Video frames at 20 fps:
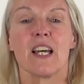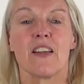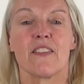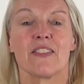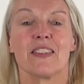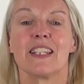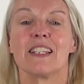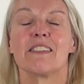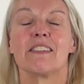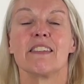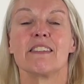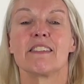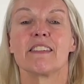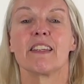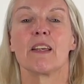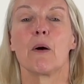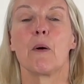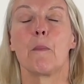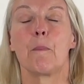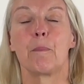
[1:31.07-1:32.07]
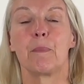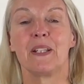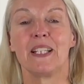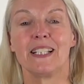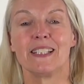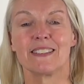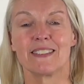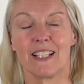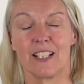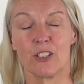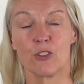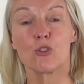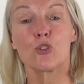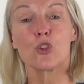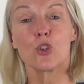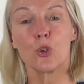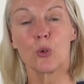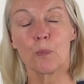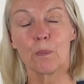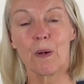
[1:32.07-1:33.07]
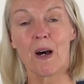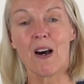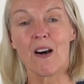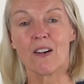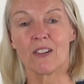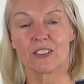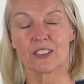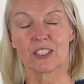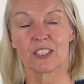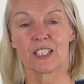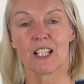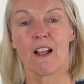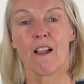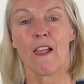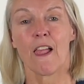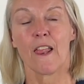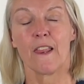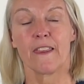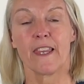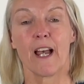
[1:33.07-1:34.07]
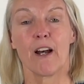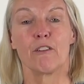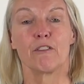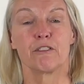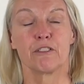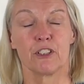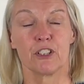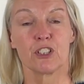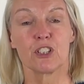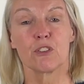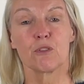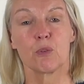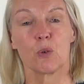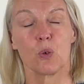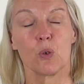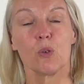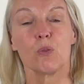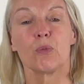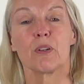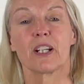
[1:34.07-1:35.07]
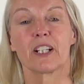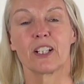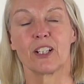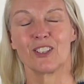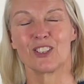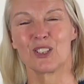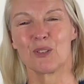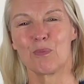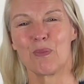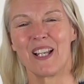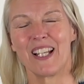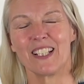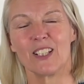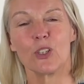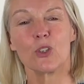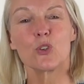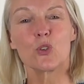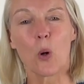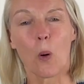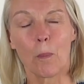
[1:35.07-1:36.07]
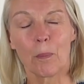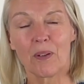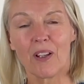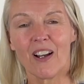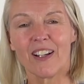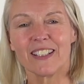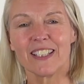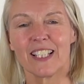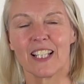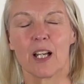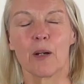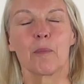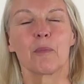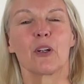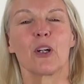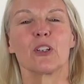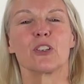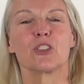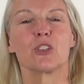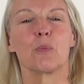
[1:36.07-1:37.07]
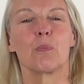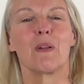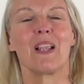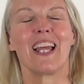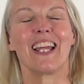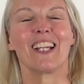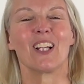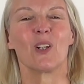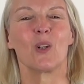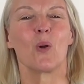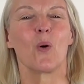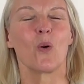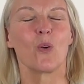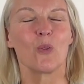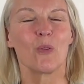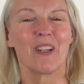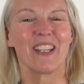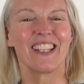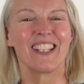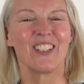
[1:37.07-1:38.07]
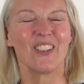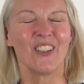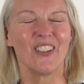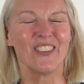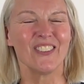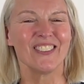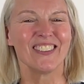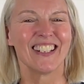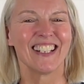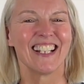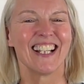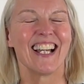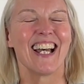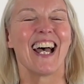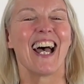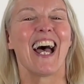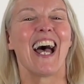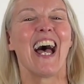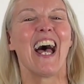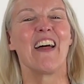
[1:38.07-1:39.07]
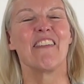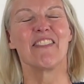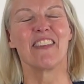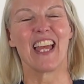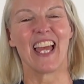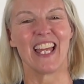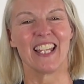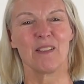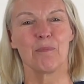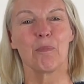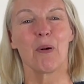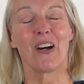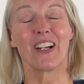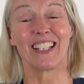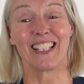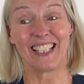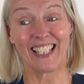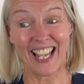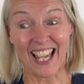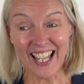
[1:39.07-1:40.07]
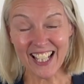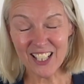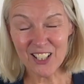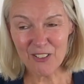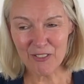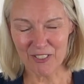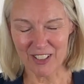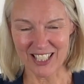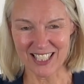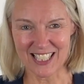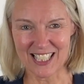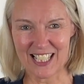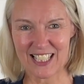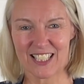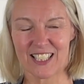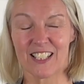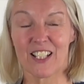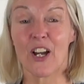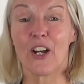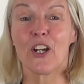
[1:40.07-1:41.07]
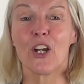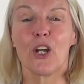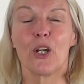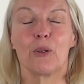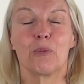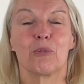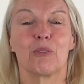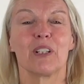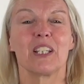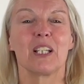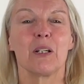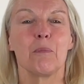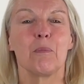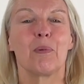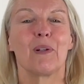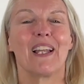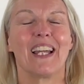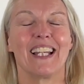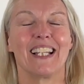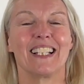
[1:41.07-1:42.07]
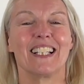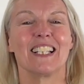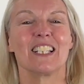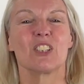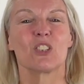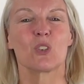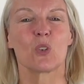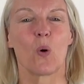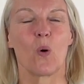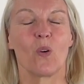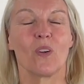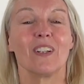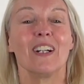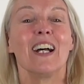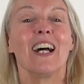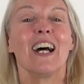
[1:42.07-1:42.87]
this is a piece in 2 parts. Now first of all we're going to play the top line, and I'm going to play along with you, and then by the end of this lesson I hope we can play this song